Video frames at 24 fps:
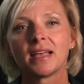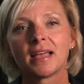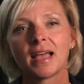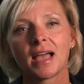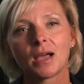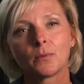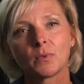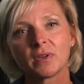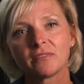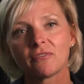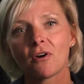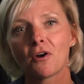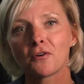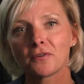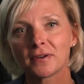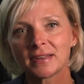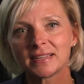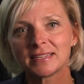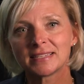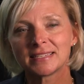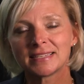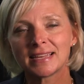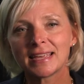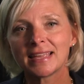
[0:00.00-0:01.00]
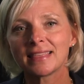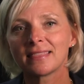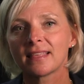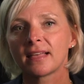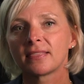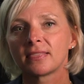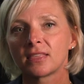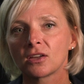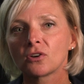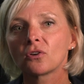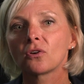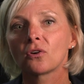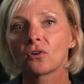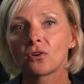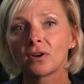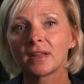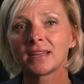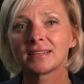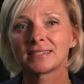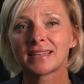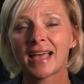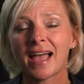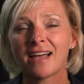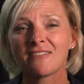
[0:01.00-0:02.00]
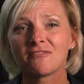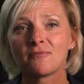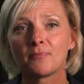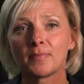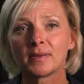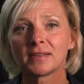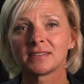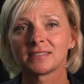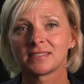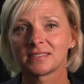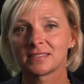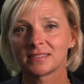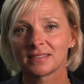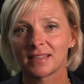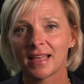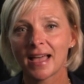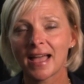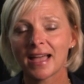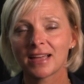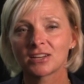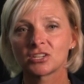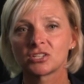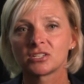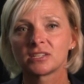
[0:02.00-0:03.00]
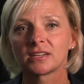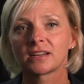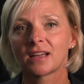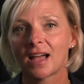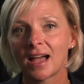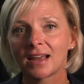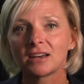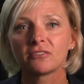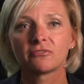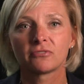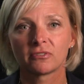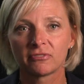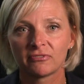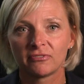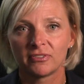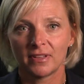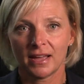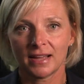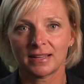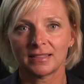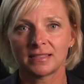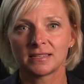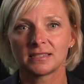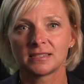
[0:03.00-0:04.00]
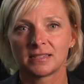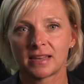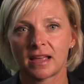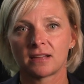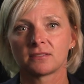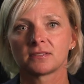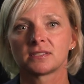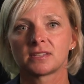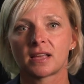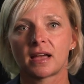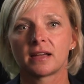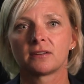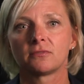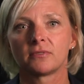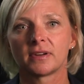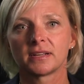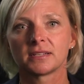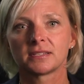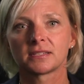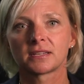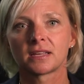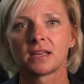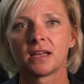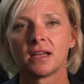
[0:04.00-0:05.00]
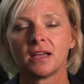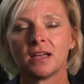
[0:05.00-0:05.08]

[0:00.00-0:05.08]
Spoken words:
and we've already seen that their earnings have been slashed to kind of reflect this downside risk.